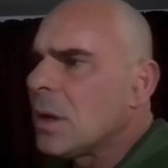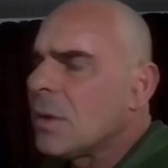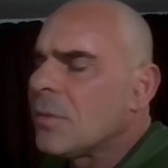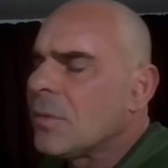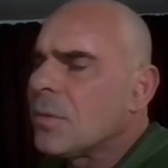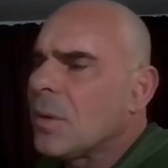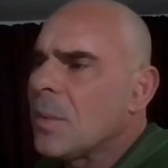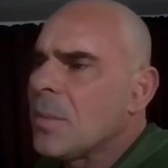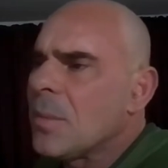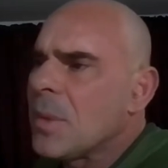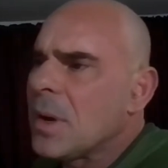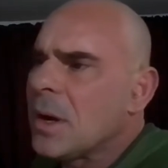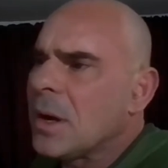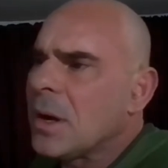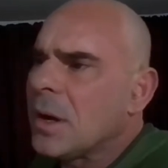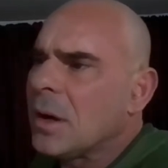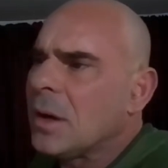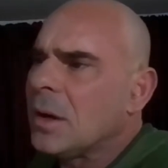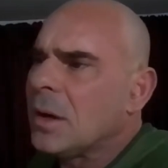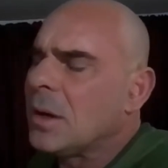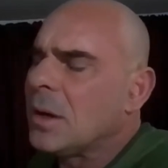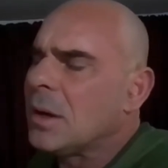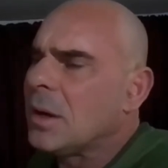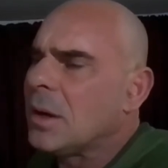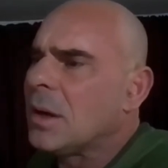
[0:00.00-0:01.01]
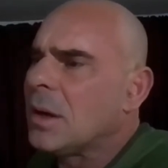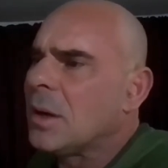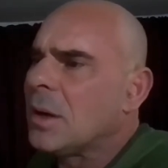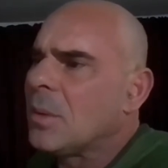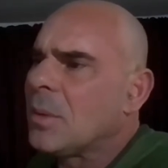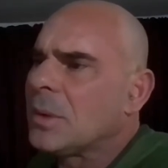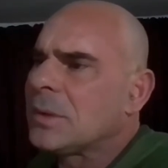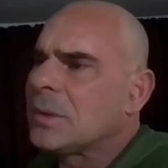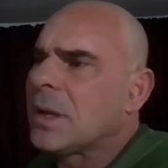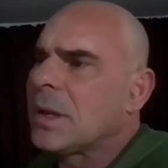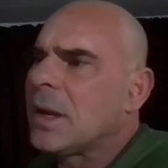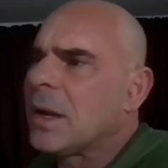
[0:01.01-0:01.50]
From there,
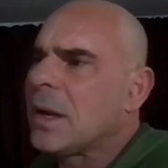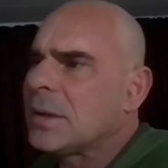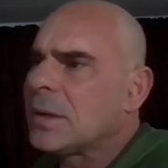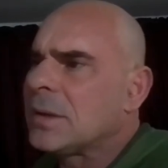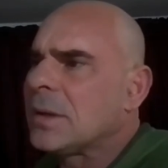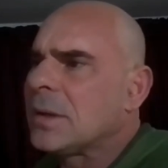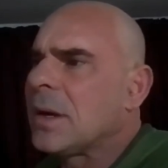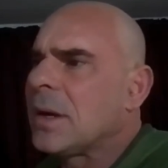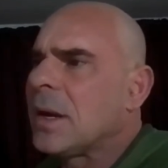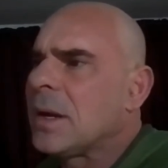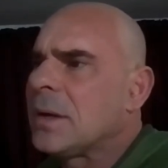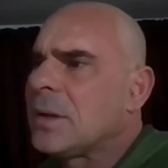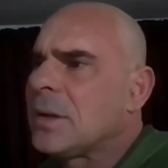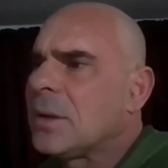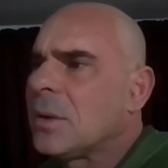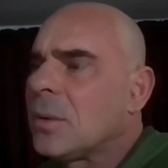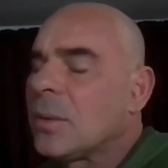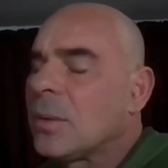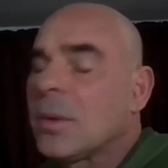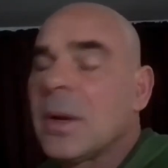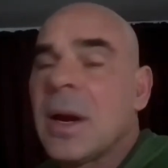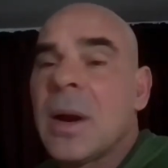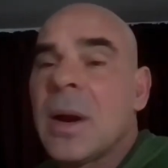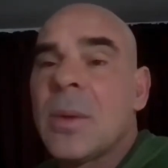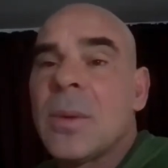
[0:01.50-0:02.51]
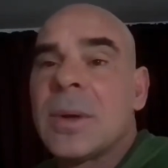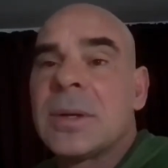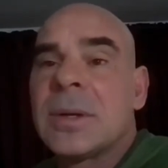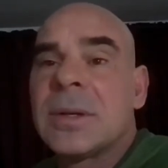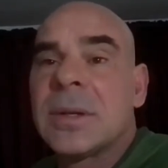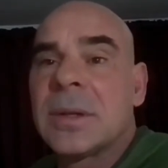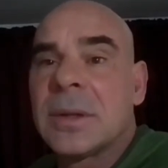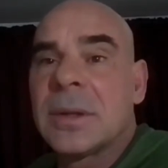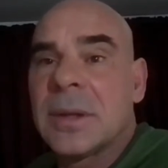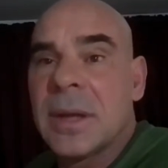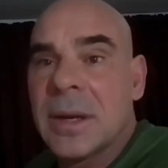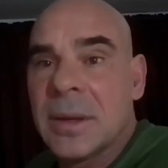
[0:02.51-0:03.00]
what the heck did I do? Then I went
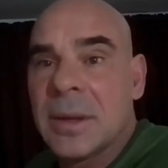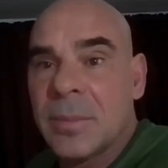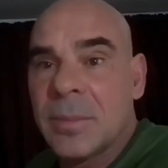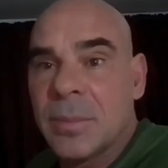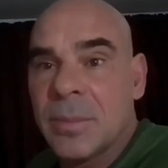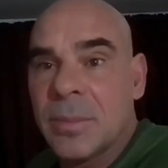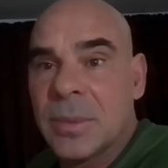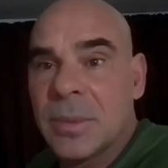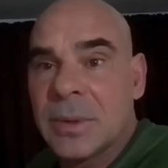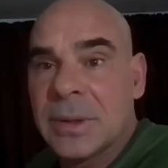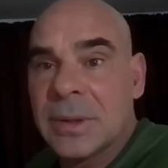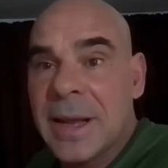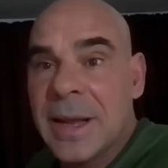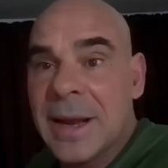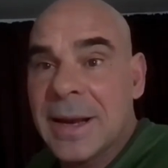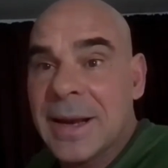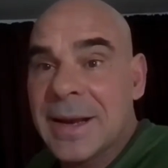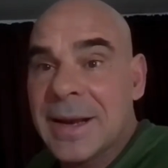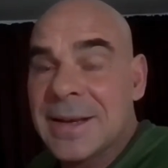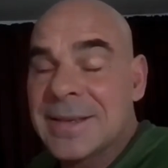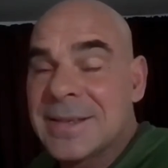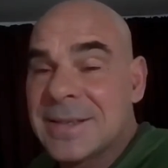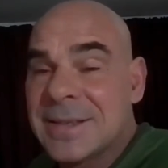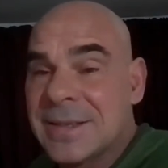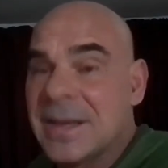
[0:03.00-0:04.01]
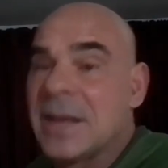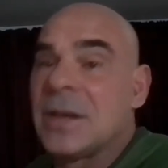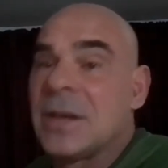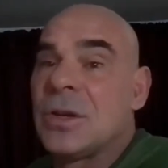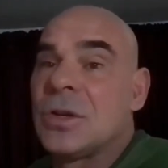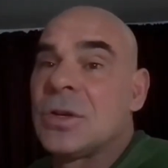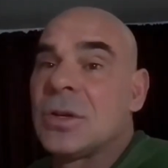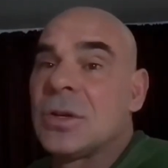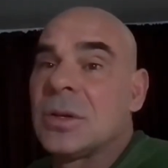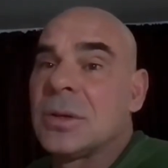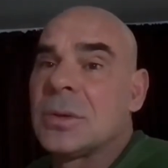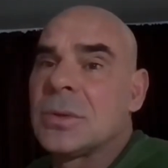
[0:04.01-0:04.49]
to the leg
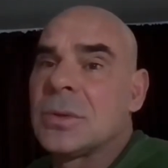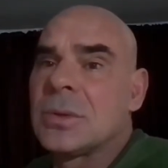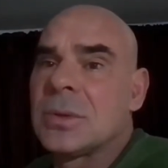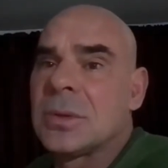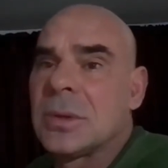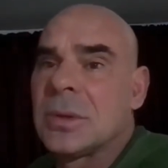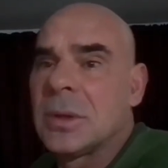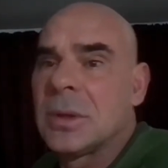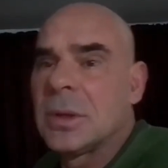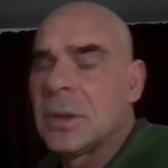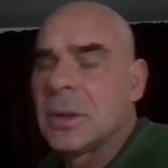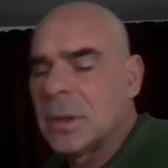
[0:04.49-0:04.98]
extensions.